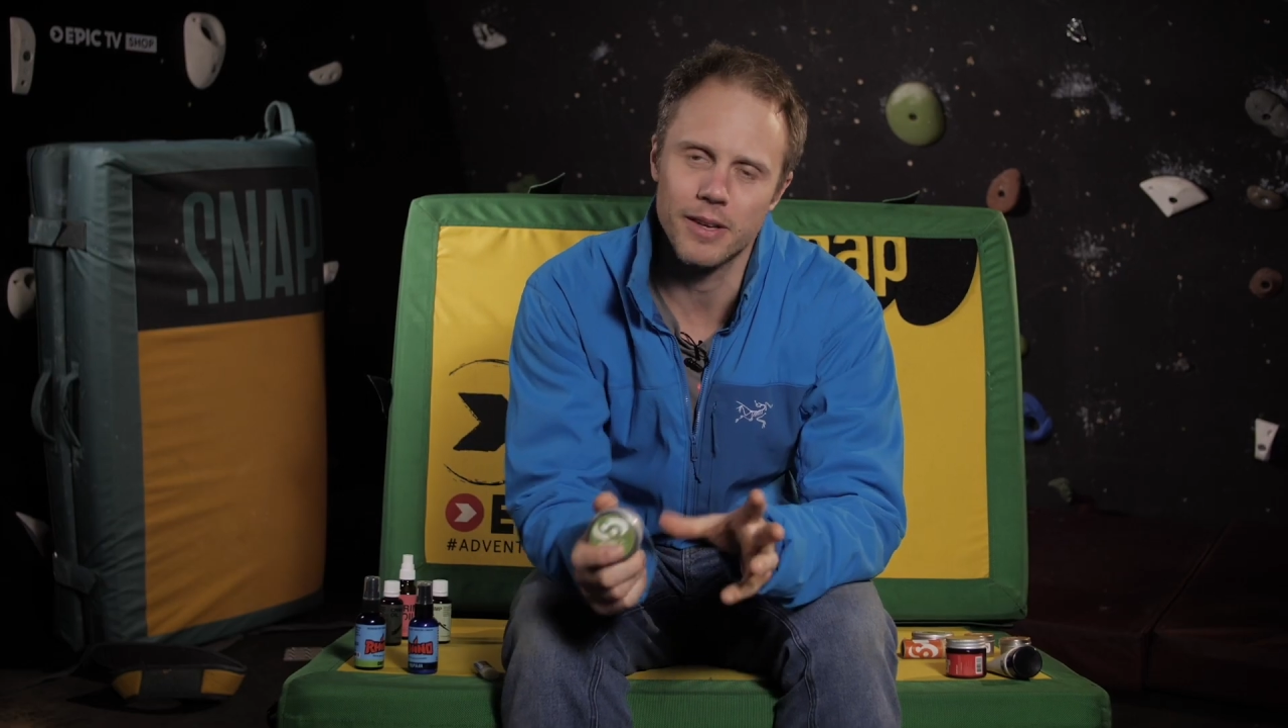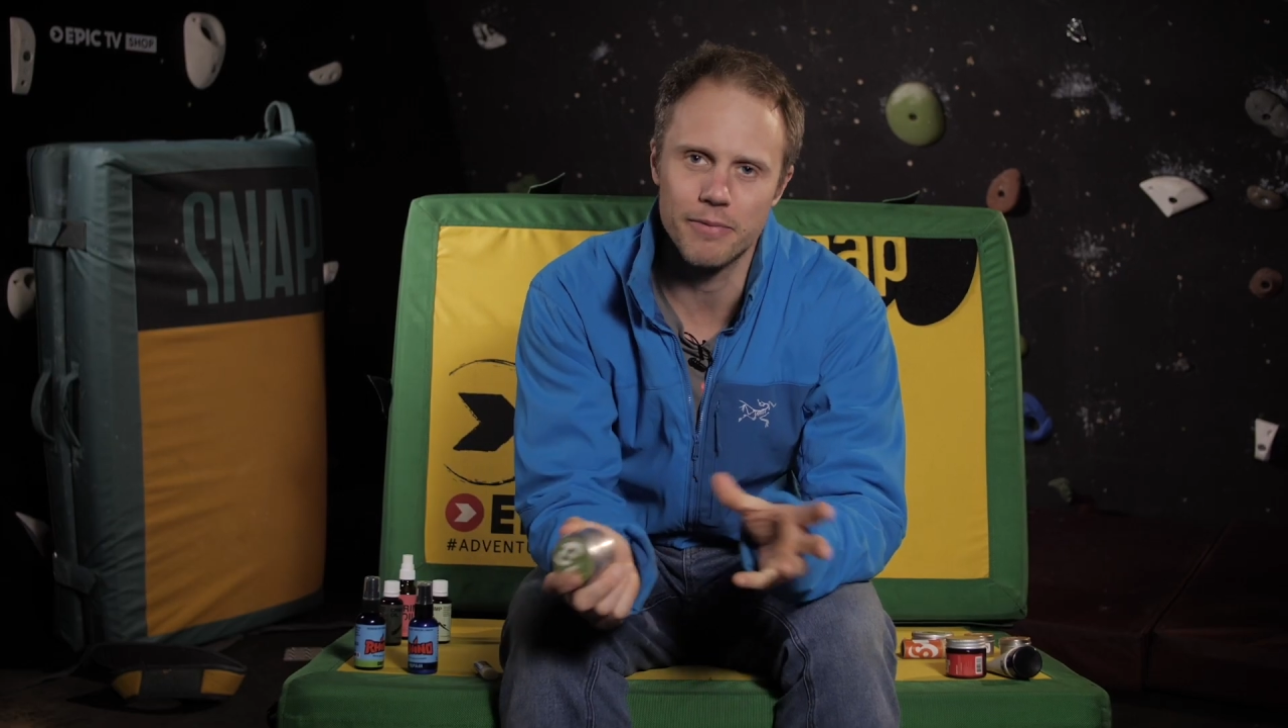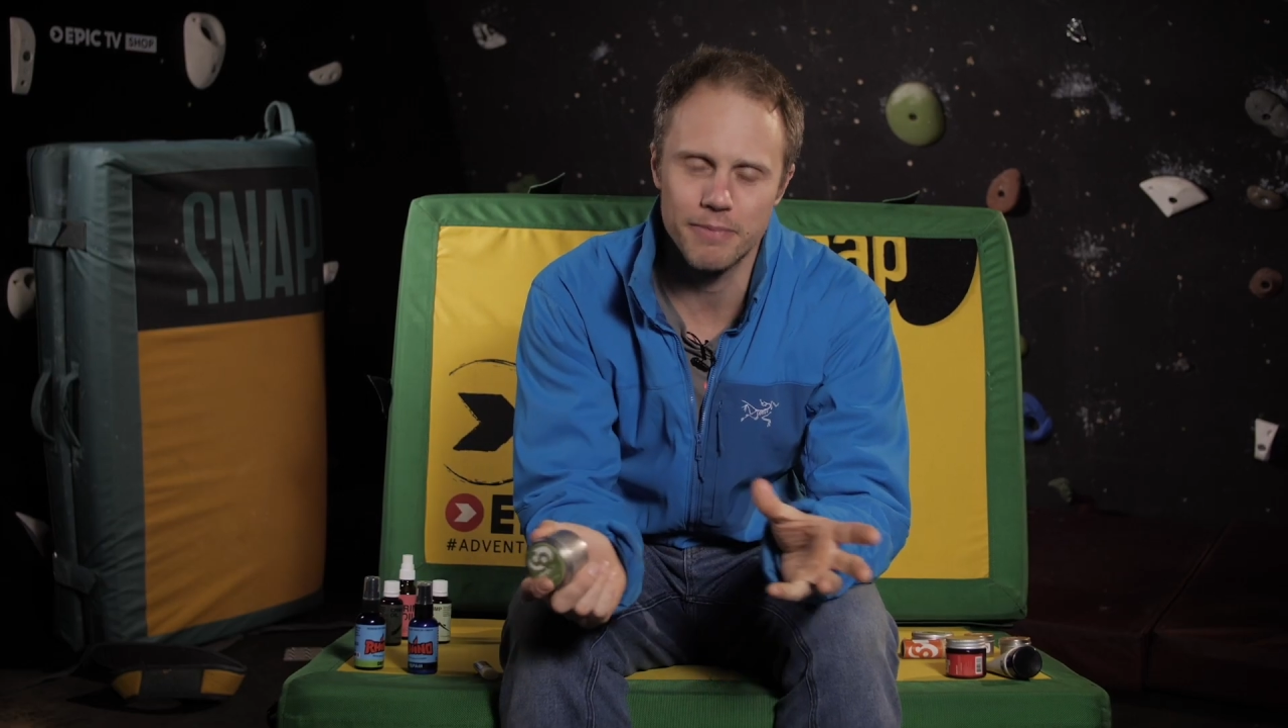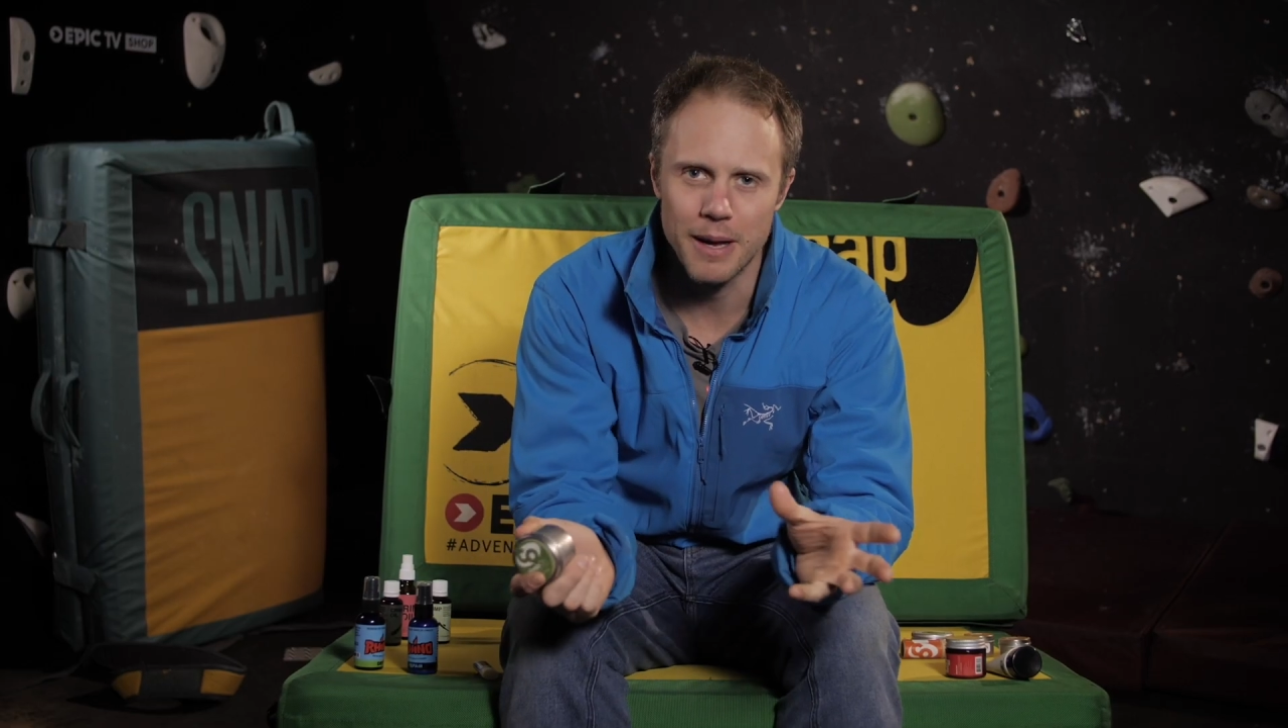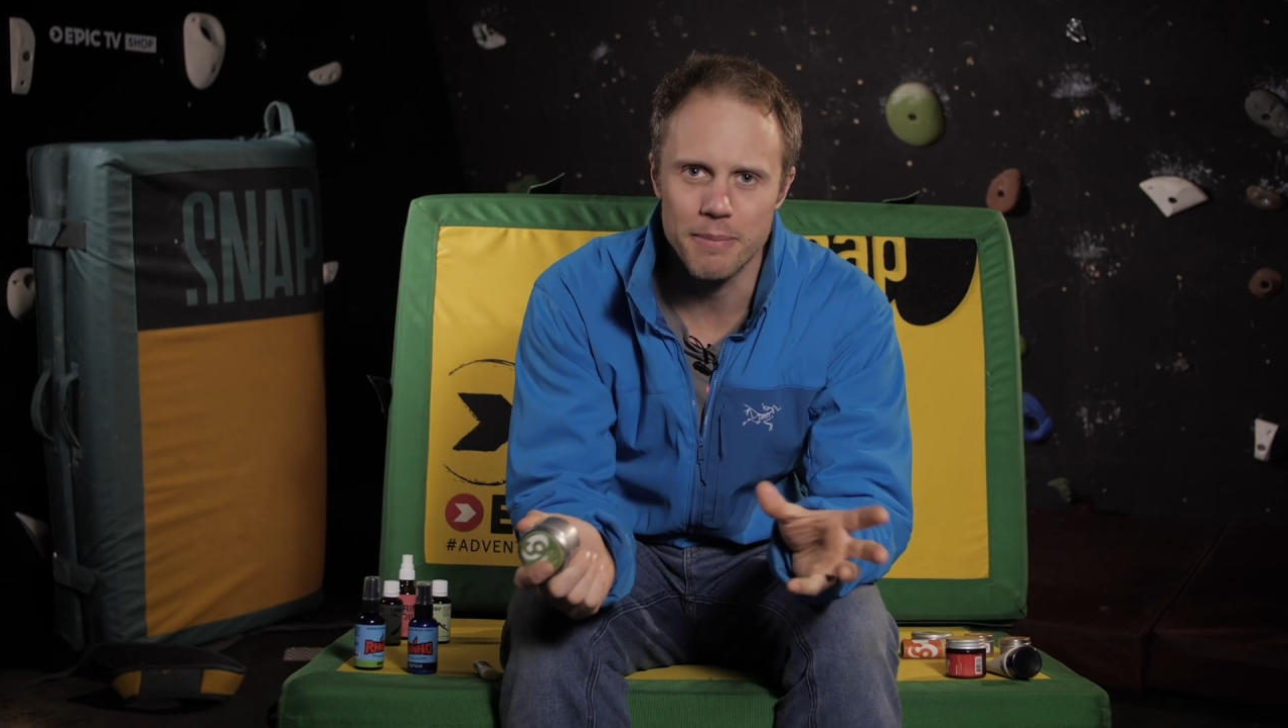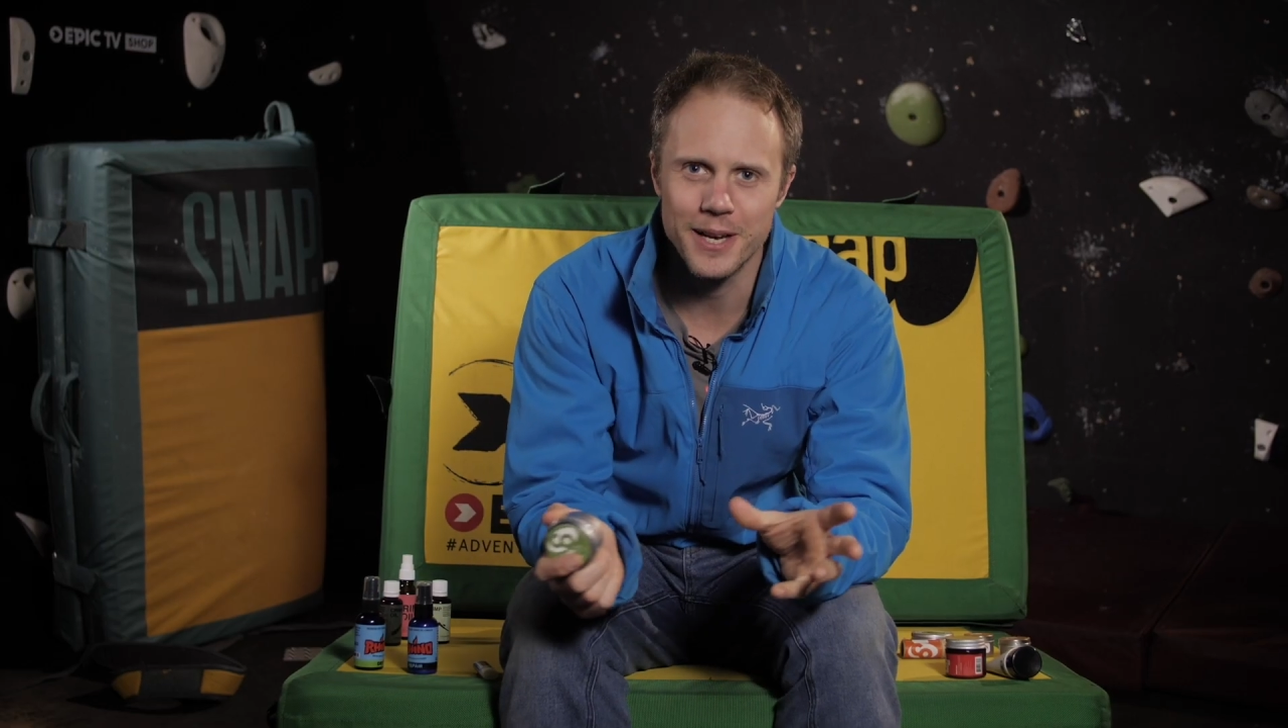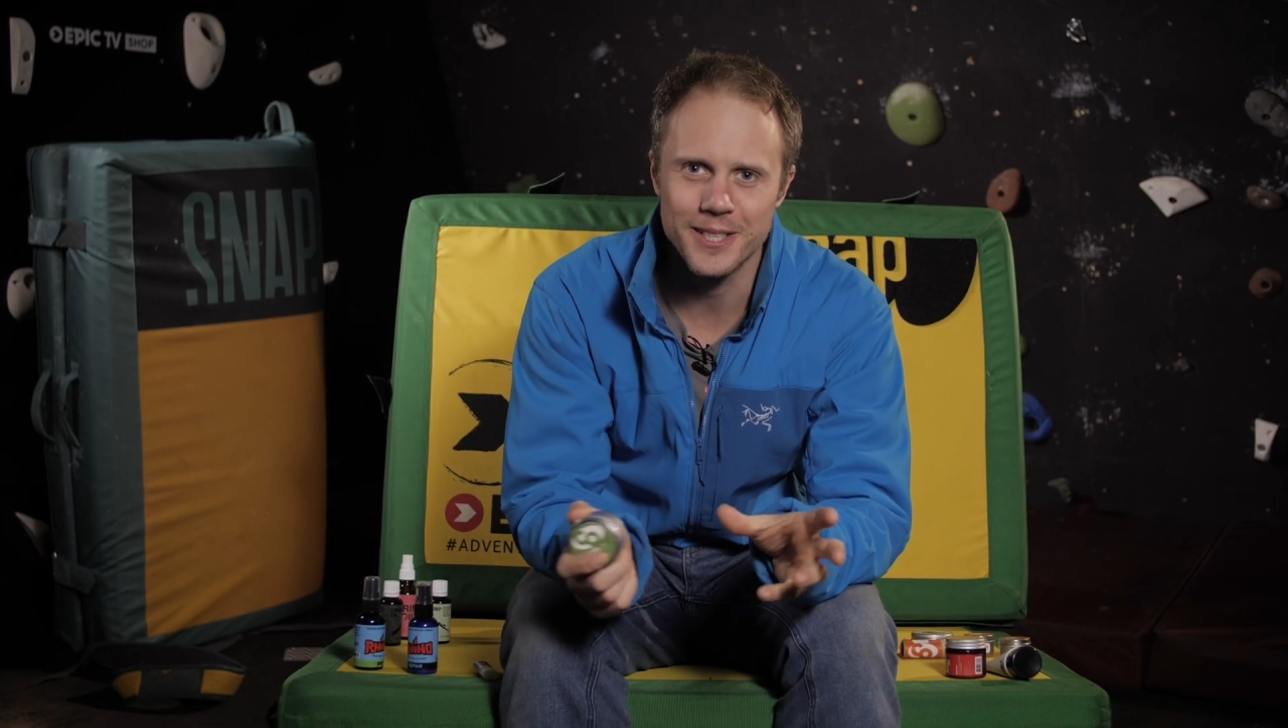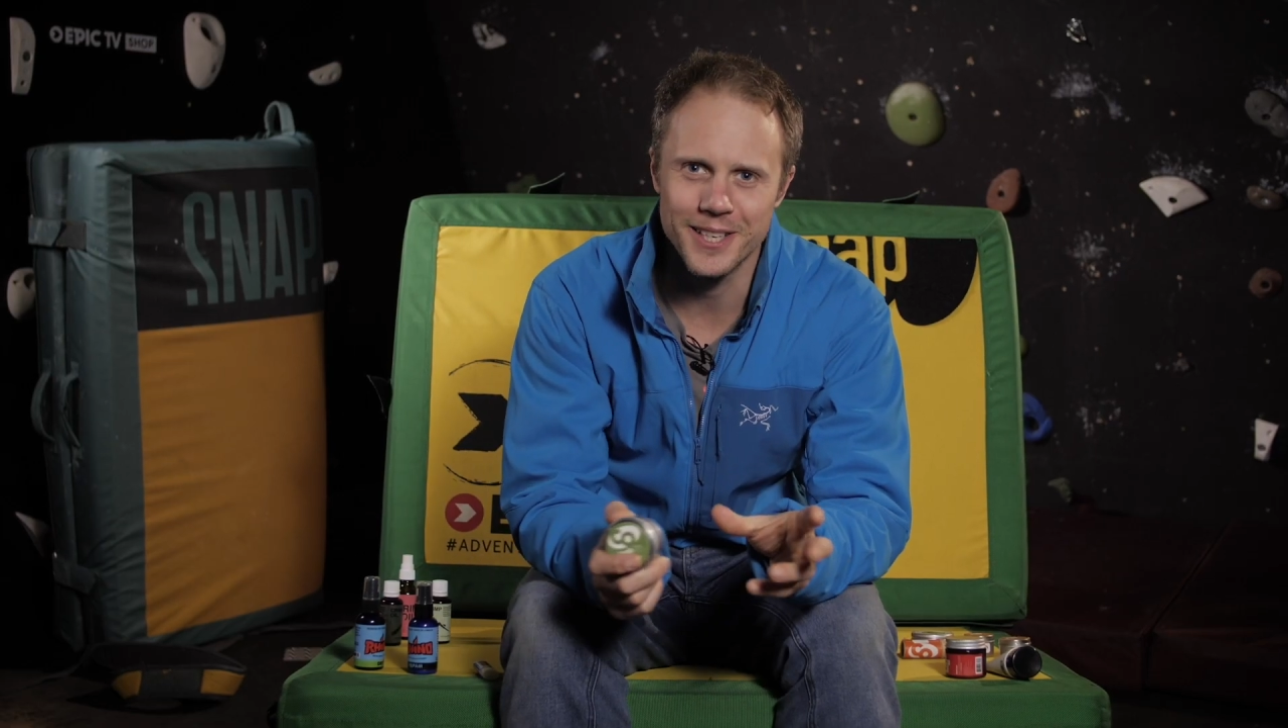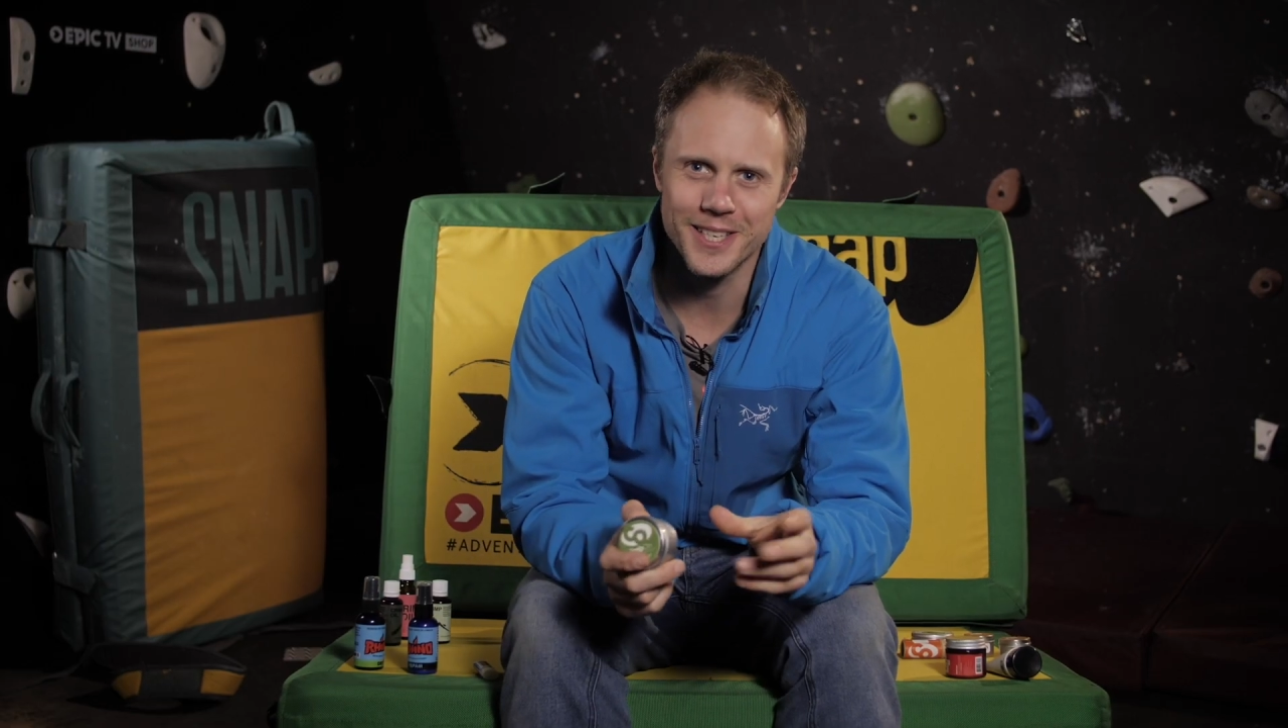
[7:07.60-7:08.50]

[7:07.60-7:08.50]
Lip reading: if that makes